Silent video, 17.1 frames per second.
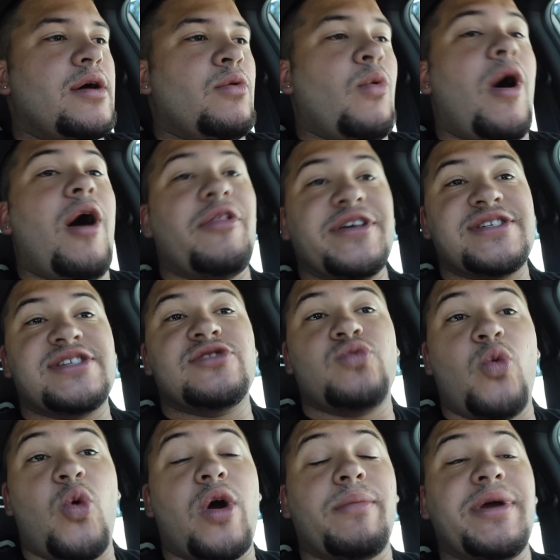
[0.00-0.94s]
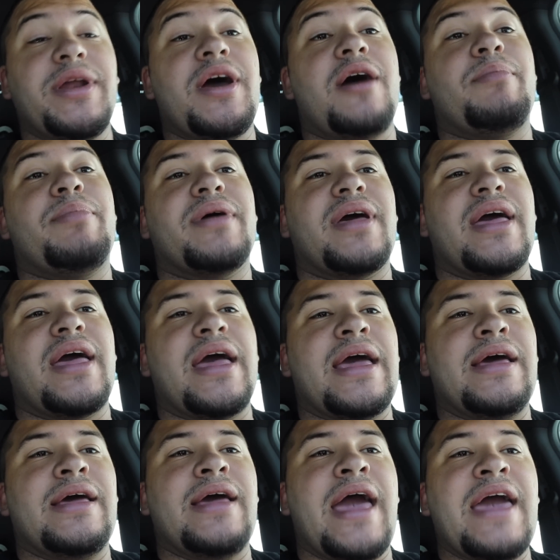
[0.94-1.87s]
While this is warming up,
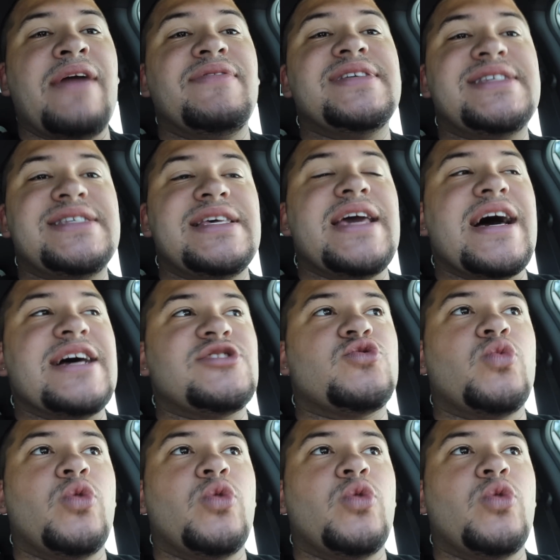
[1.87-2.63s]
AVCS